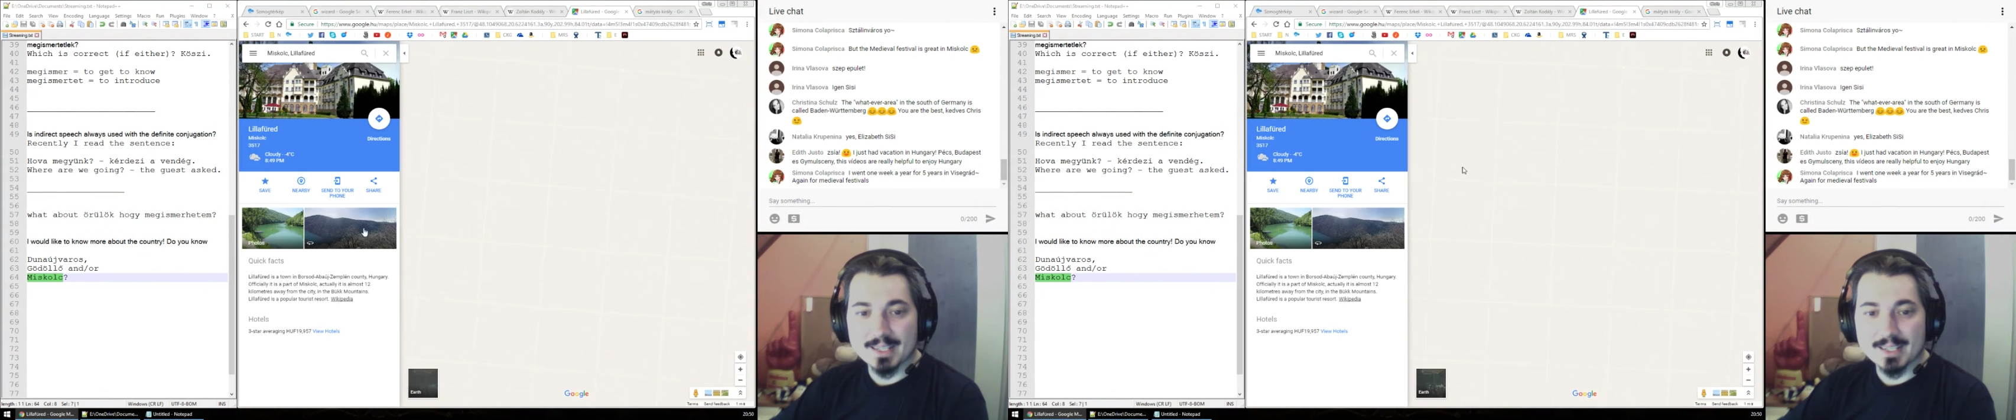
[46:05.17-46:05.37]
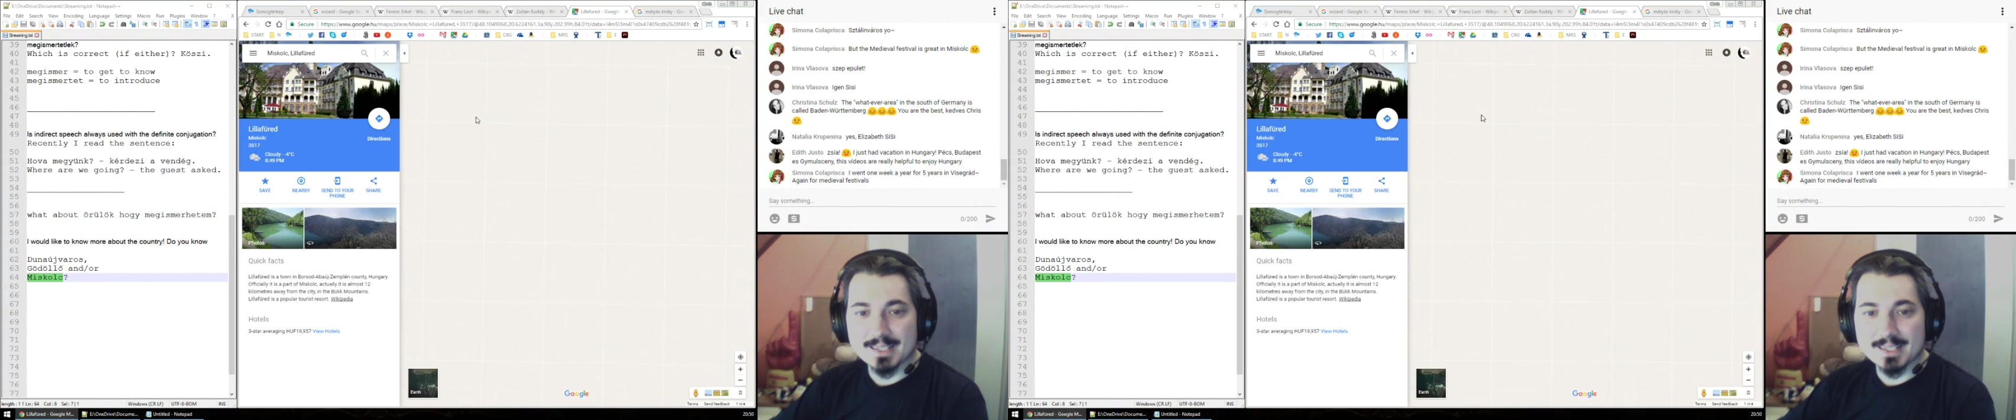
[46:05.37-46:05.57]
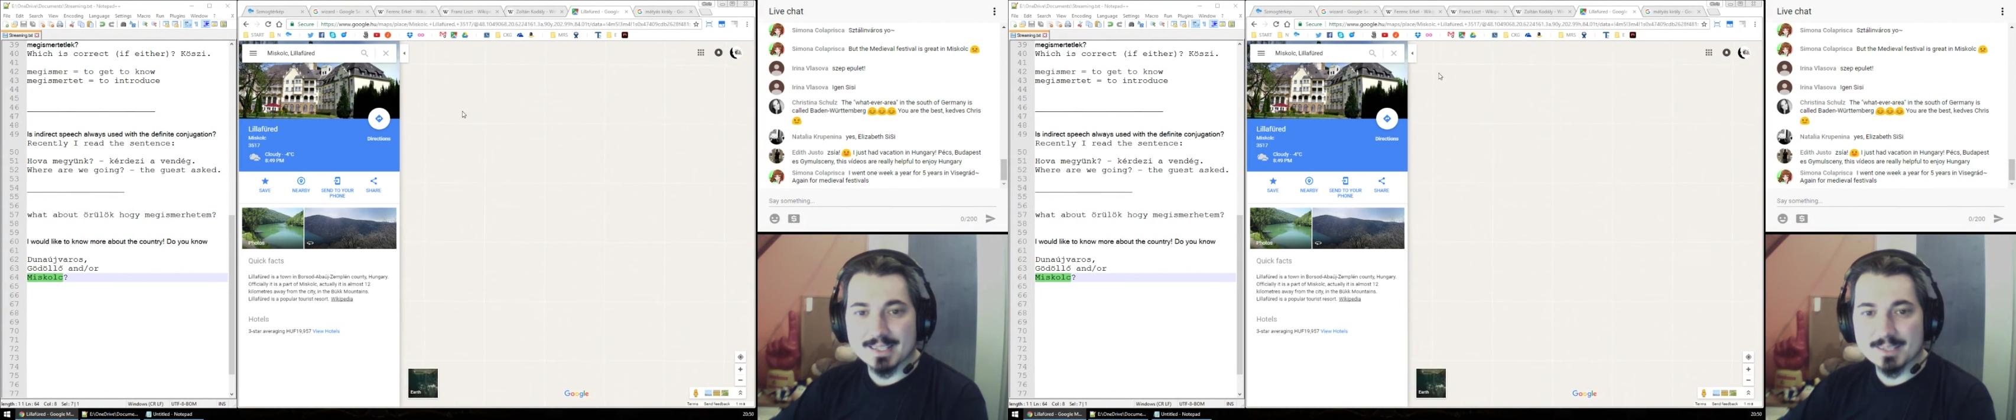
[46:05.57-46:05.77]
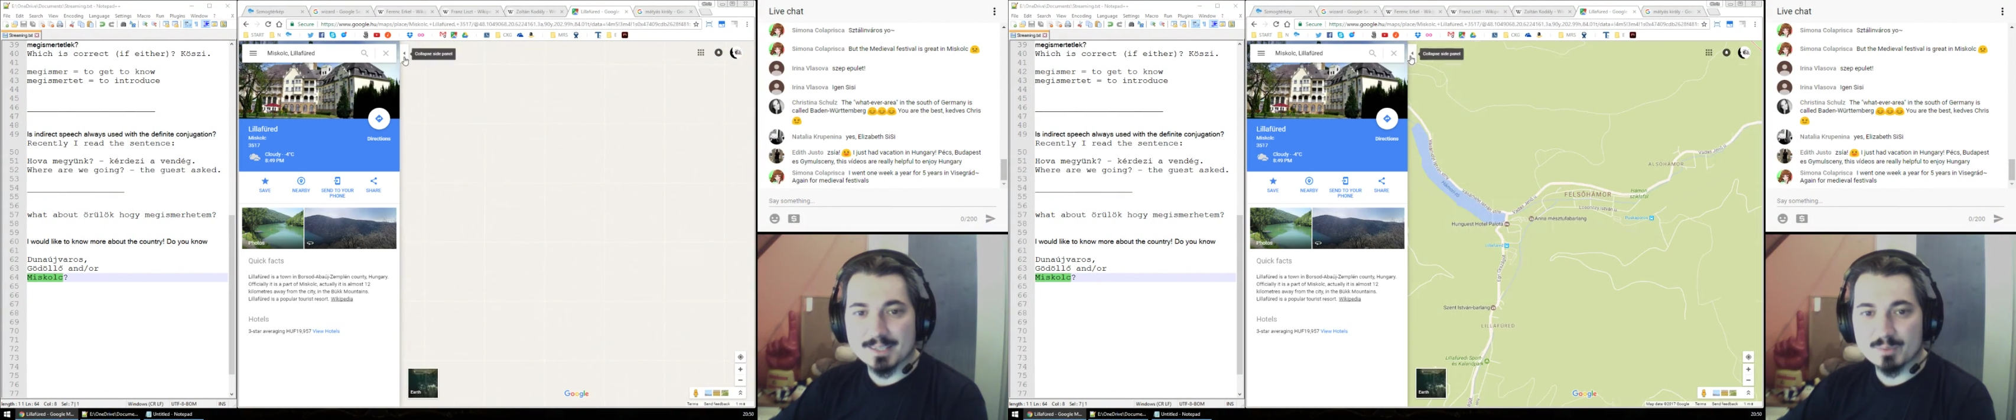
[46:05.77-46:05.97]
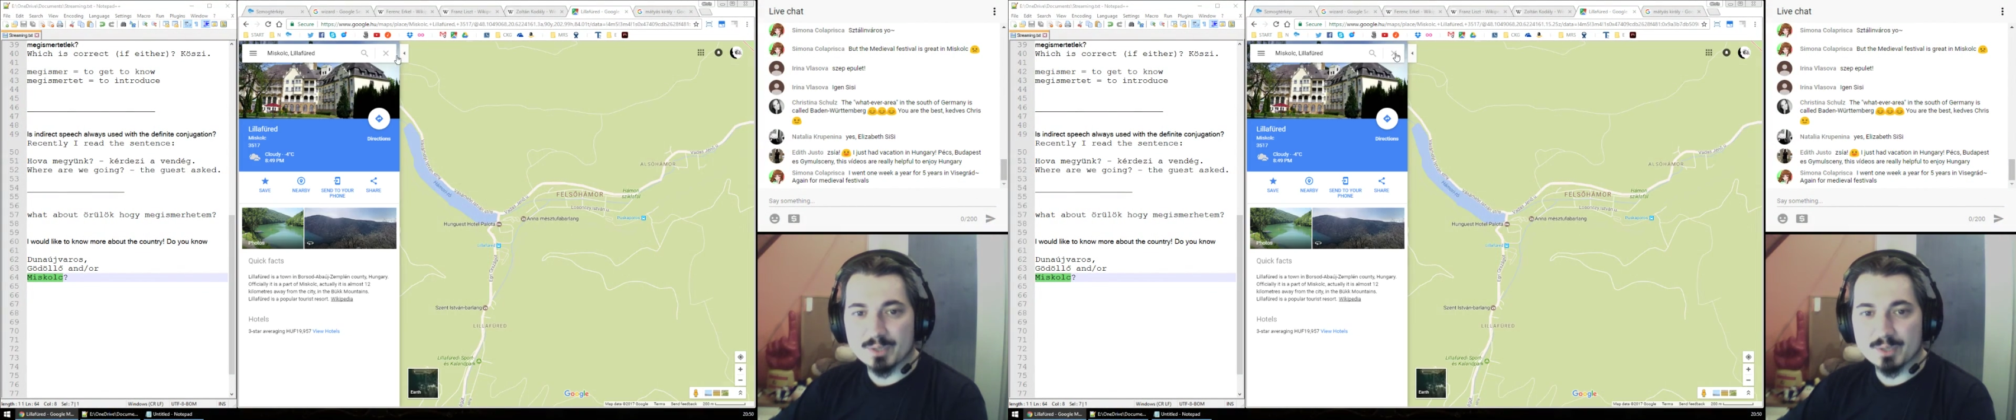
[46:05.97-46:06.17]
that's
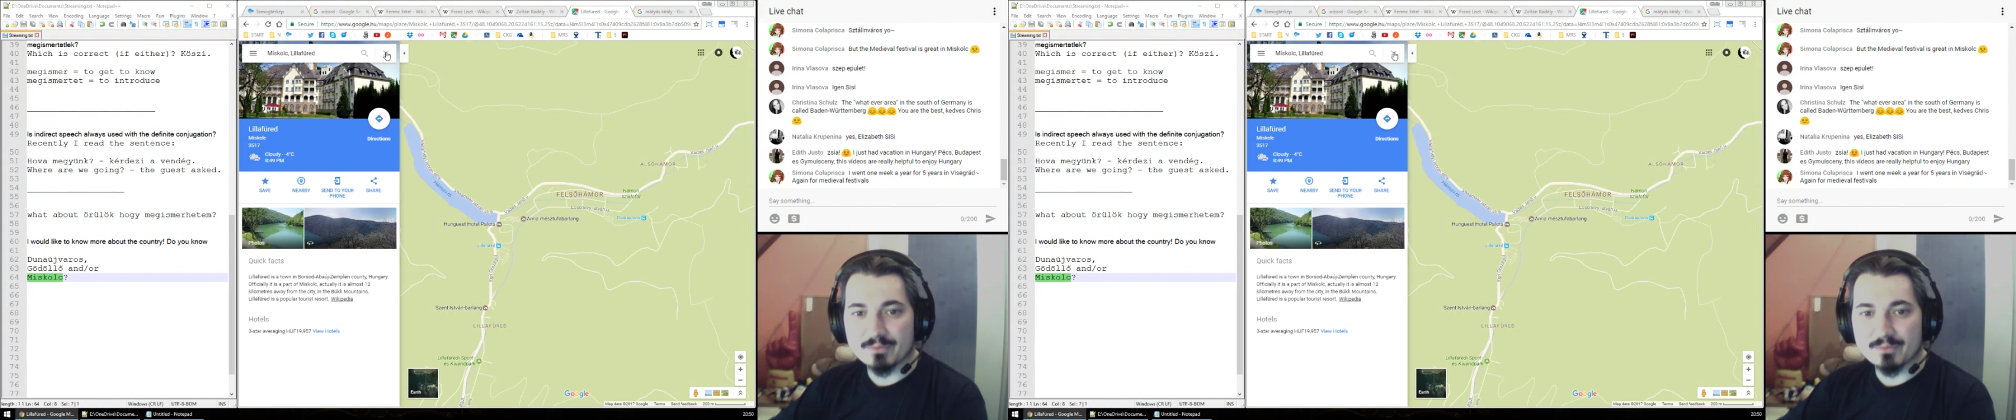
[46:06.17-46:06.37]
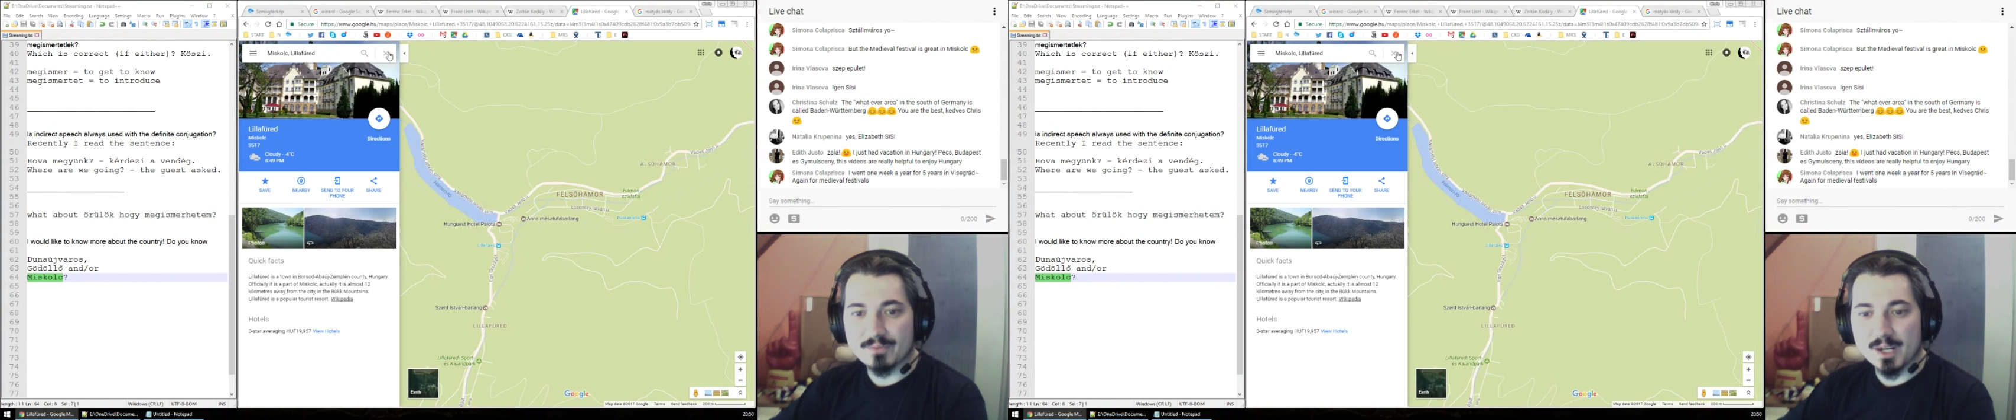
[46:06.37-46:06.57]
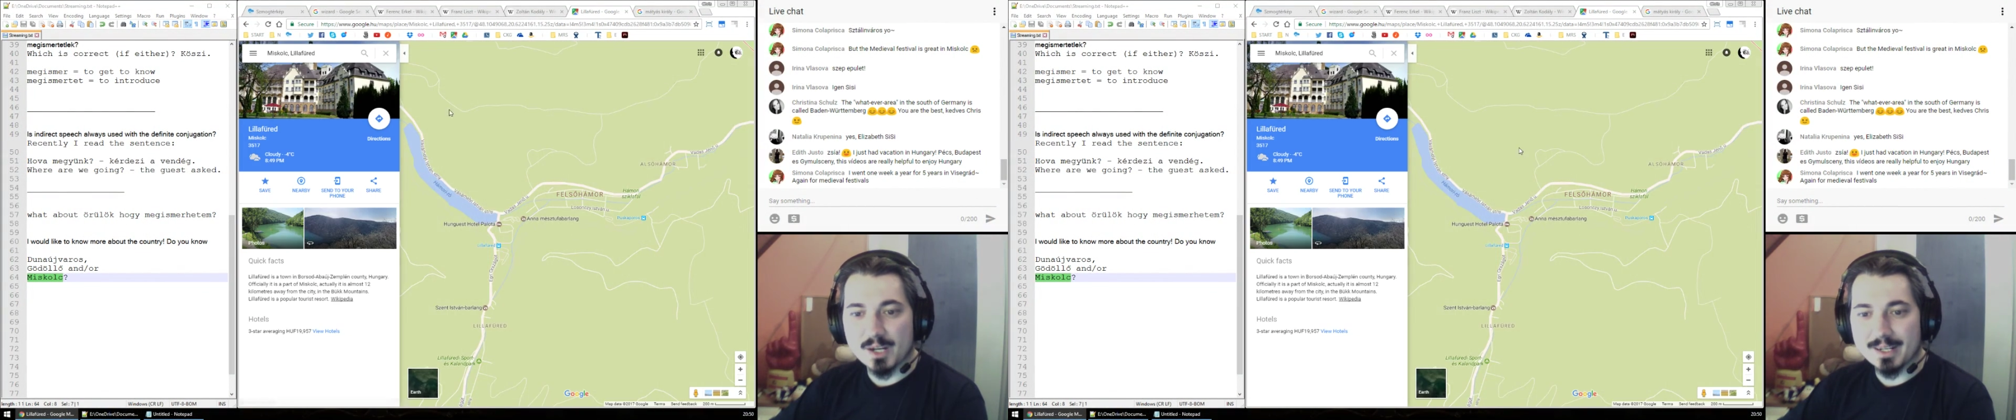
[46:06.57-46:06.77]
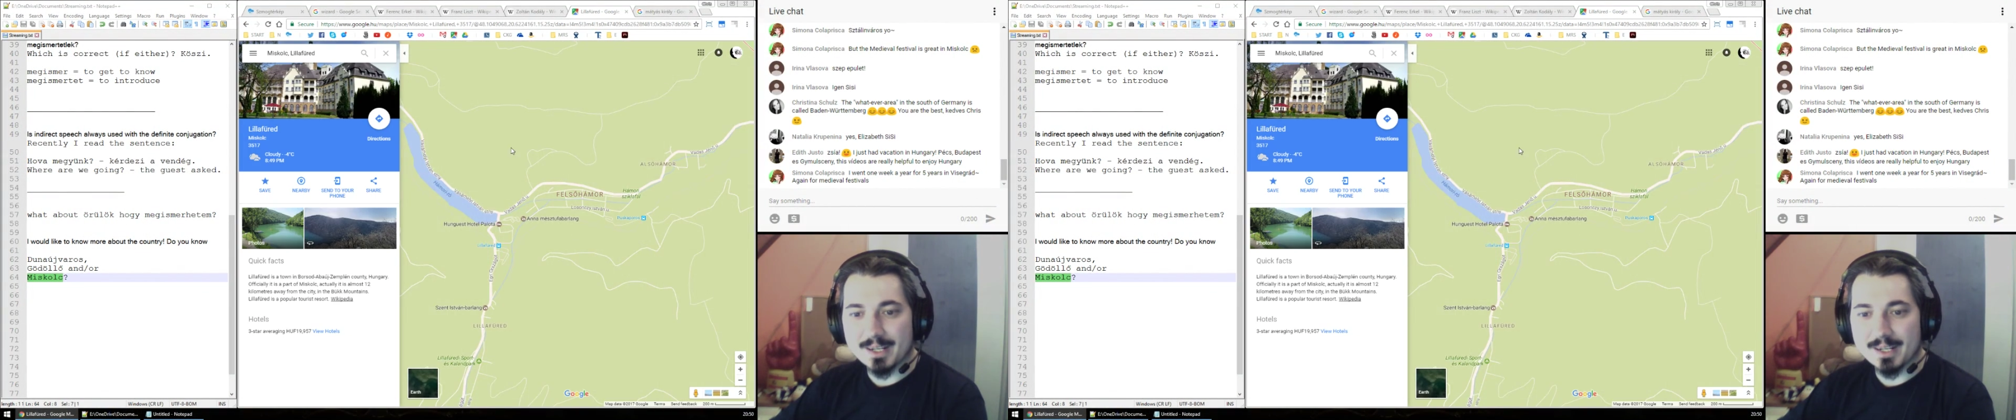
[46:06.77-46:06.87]
pretty fun,